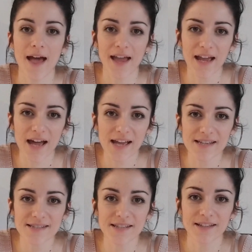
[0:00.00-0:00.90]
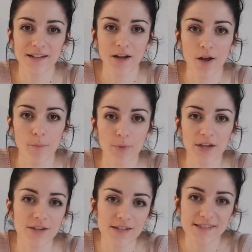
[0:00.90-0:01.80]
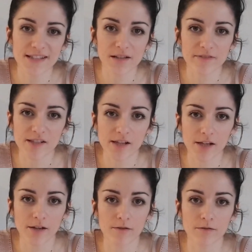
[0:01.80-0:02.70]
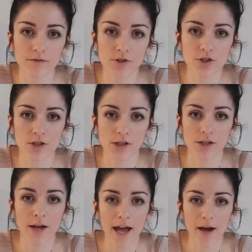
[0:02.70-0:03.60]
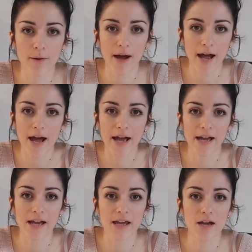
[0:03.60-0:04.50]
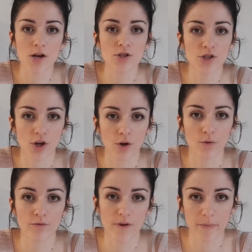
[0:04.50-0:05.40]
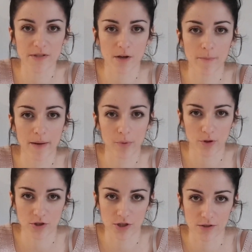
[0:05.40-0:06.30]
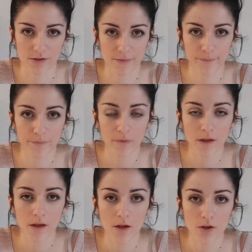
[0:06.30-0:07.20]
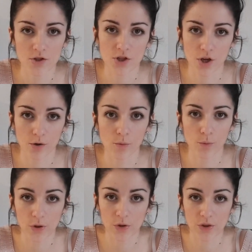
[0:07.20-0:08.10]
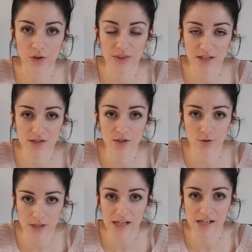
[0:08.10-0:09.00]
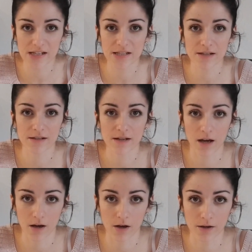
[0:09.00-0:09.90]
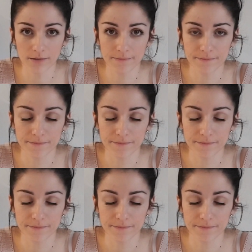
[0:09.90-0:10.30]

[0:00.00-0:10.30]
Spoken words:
Hi guys, bringing you this little video to show you how I sew the ribbons on my point shoes. So the things that you'll need are